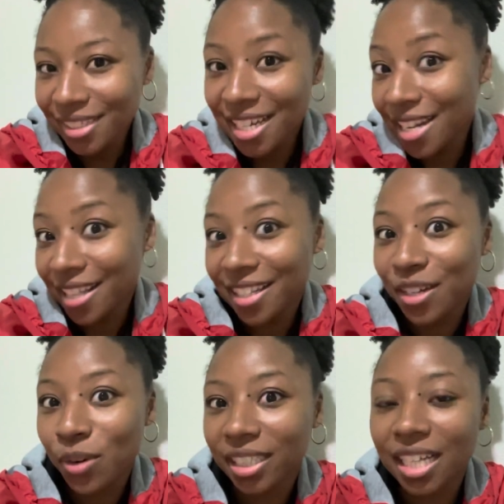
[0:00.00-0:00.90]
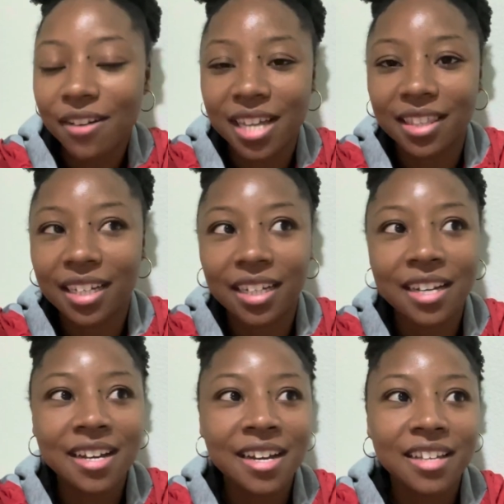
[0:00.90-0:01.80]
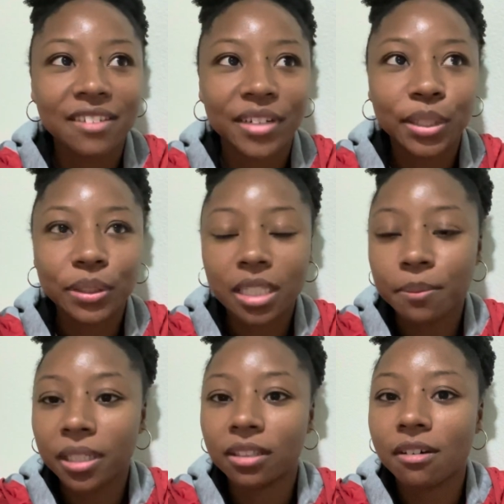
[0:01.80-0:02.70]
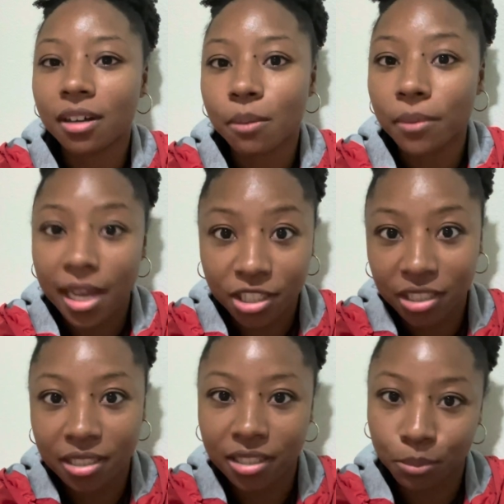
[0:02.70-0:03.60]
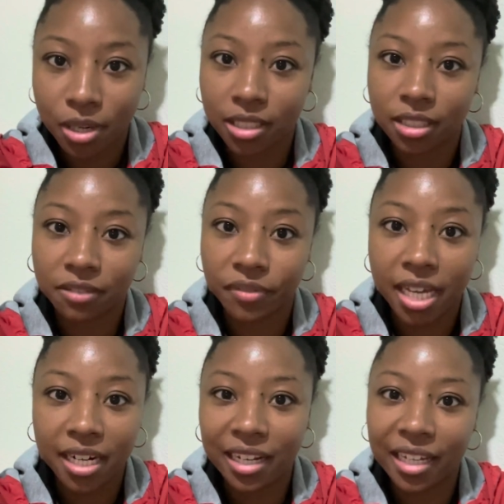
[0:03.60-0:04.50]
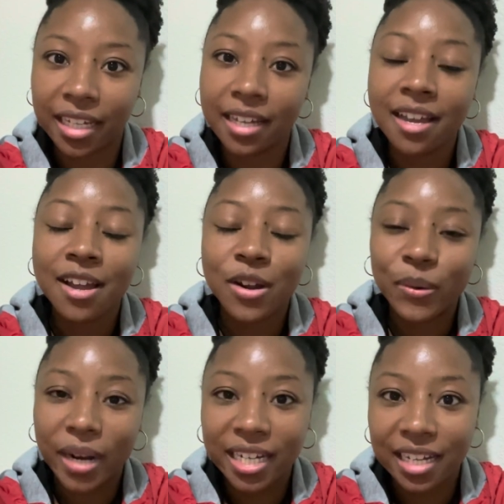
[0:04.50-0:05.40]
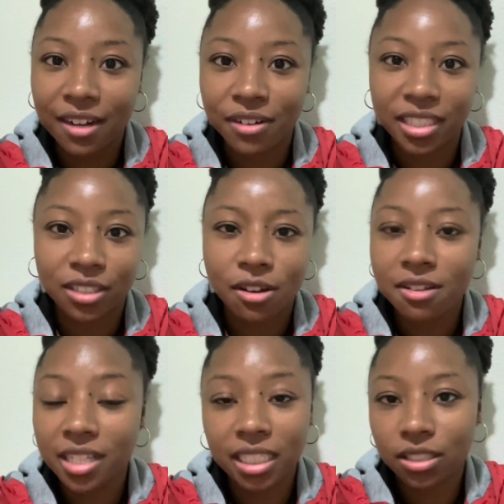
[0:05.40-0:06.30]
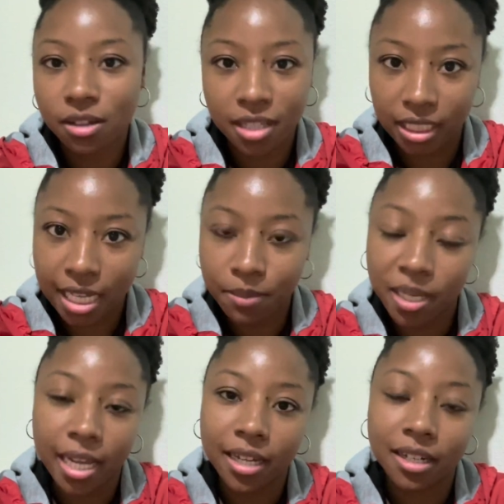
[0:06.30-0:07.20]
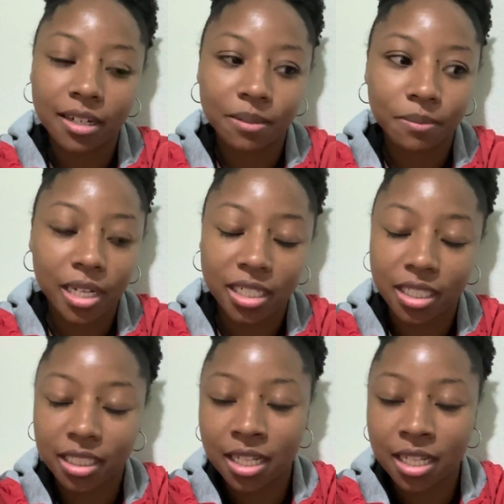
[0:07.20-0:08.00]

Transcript: and I think it worked out. I think the video is coming along. I'm actually in the process of editing it right now. It's all, this is all the same day. Um, I just